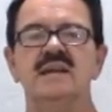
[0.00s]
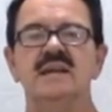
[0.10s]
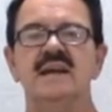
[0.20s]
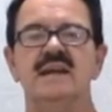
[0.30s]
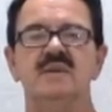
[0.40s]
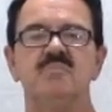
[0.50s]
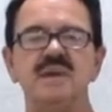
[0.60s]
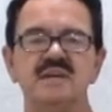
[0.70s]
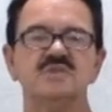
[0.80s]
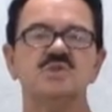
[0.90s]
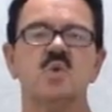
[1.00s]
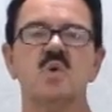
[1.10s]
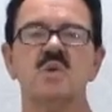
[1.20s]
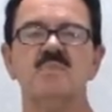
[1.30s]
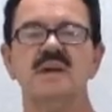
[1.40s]
and a big
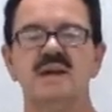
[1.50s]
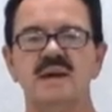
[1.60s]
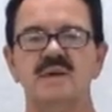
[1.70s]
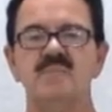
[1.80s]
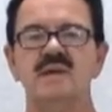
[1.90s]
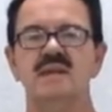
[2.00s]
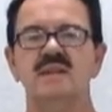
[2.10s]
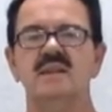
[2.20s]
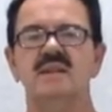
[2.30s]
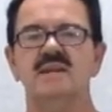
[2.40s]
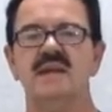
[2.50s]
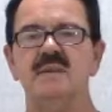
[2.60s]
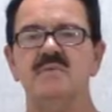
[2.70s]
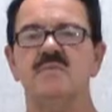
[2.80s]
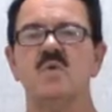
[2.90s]
storm had come in the
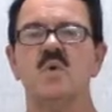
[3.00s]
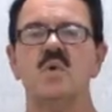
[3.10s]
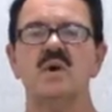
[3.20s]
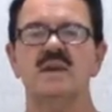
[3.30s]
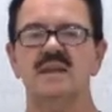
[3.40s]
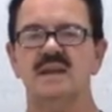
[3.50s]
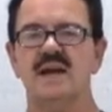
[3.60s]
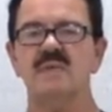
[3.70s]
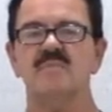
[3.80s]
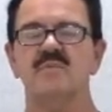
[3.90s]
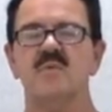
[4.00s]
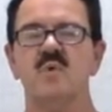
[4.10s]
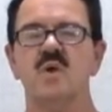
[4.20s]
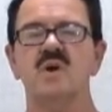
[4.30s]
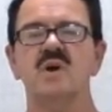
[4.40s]
day before and the night
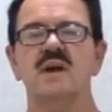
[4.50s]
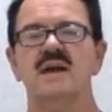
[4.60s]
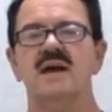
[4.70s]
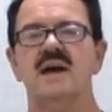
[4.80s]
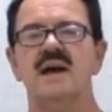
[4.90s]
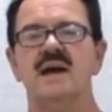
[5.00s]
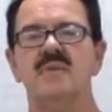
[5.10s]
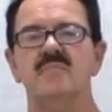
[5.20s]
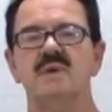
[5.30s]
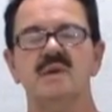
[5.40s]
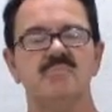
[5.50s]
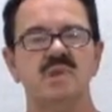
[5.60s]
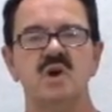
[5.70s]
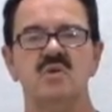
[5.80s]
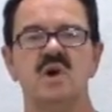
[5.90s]
before and
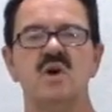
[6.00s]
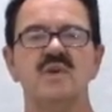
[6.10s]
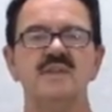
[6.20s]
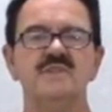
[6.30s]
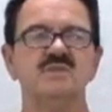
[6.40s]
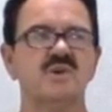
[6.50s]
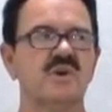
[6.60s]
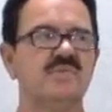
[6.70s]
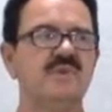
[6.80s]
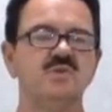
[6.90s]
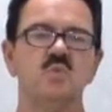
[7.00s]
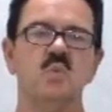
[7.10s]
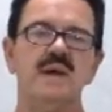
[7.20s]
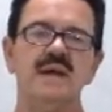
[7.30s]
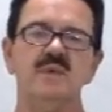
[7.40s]
blown all these starfish
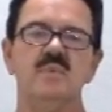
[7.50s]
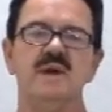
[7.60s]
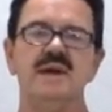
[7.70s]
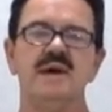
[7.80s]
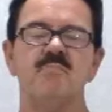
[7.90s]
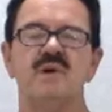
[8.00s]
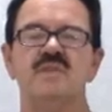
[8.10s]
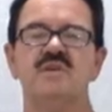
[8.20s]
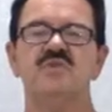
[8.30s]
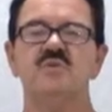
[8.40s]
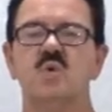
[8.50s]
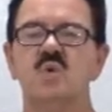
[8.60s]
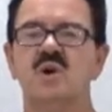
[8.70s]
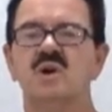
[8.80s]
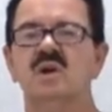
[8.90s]
way, way up on the
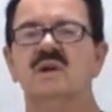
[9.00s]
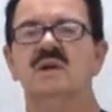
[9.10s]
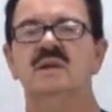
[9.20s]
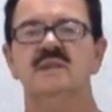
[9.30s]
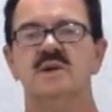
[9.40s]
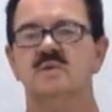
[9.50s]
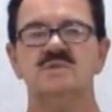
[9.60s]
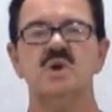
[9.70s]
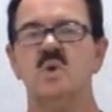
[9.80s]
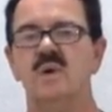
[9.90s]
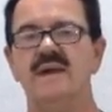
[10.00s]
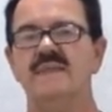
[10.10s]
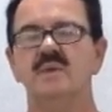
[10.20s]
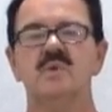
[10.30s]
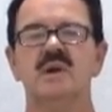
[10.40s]
shore. There was no way
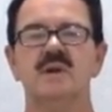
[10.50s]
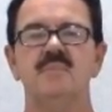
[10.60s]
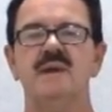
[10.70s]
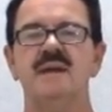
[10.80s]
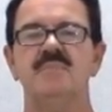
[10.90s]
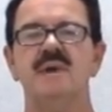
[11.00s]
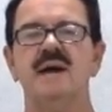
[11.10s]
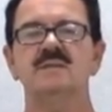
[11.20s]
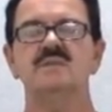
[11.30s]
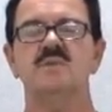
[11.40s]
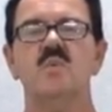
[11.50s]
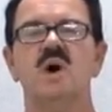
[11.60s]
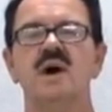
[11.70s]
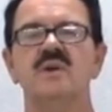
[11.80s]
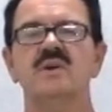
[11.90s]
they were going to make it back to the
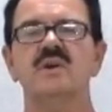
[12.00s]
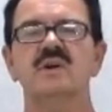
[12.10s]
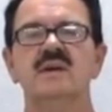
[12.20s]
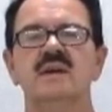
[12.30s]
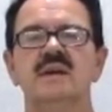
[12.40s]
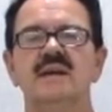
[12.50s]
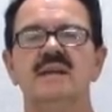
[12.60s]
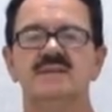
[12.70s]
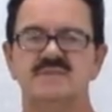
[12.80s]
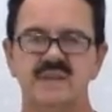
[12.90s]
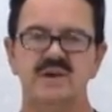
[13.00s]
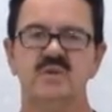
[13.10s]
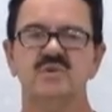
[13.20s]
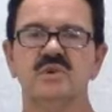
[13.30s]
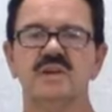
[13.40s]
water. And as the
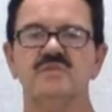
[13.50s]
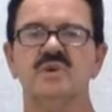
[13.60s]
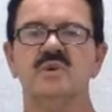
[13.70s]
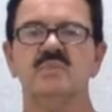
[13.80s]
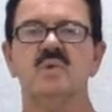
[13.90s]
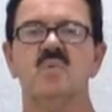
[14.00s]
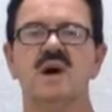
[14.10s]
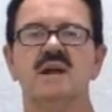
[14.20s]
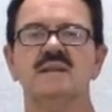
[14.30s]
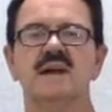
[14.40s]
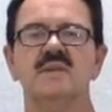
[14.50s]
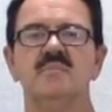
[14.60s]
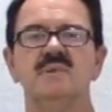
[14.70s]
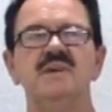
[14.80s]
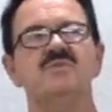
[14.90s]
elderly gentleman walked down the
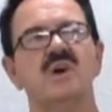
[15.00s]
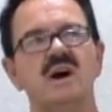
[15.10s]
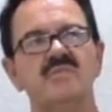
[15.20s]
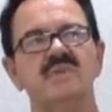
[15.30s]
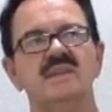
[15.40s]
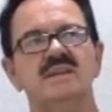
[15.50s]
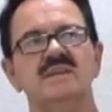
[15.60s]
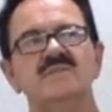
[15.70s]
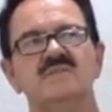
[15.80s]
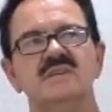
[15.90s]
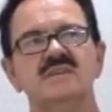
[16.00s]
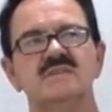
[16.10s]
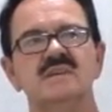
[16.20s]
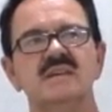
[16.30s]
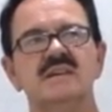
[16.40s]
beach, off in the
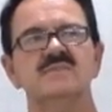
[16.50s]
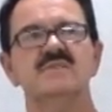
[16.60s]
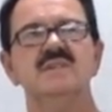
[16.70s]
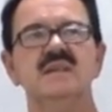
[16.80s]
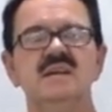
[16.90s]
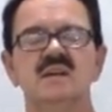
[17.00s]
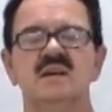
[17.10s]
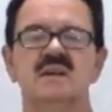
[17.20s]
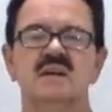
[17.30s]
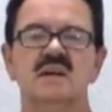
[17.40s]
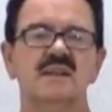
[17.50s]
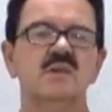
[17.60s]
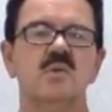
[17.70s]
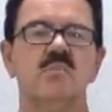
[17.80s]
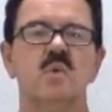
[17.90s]
distance, he could see a
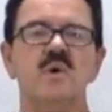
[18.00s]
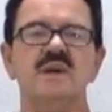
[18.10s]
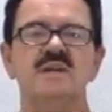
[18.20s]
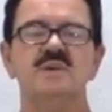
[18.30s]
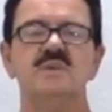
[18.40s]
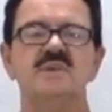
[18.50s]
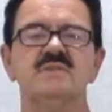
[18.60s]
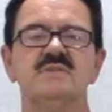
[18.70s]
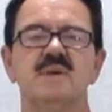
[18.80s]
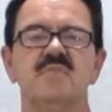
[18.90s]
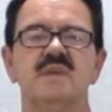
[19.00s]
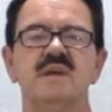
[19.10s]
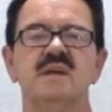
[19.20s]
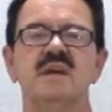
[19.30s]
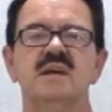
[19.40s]
little boy doing
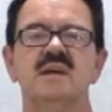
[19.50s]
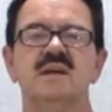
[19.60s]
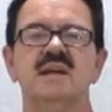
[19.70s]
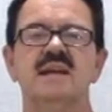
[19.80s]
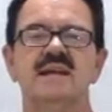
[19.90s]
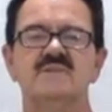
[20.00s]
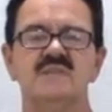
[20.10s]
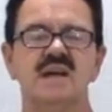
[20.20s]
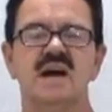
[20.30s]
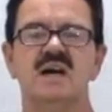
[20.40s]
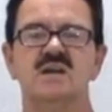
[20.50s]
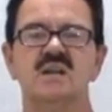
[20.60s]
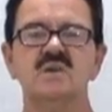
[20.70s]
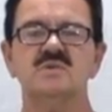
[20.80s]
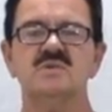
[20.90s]
something, and as he got
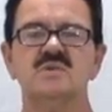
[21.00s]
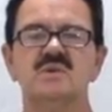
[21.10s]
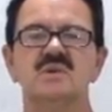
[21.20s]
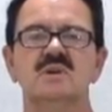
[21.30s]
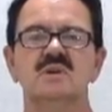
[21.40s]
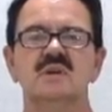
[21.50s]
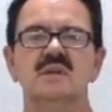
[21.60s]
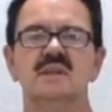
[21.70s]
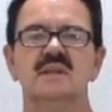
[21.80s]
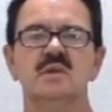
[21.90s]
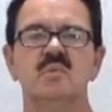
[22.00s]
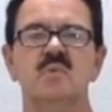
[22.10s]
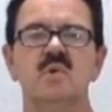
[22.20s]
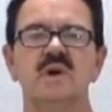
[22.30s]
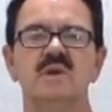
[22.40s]
closer, the little
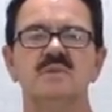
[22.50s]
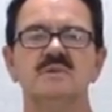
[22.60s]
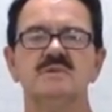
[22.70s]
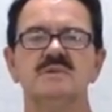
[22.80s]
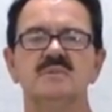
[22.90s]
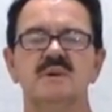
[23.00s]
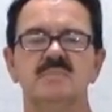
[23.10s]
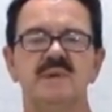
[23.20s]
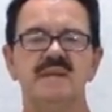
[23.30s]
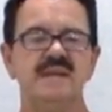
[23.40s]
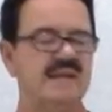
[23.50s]
boy was bending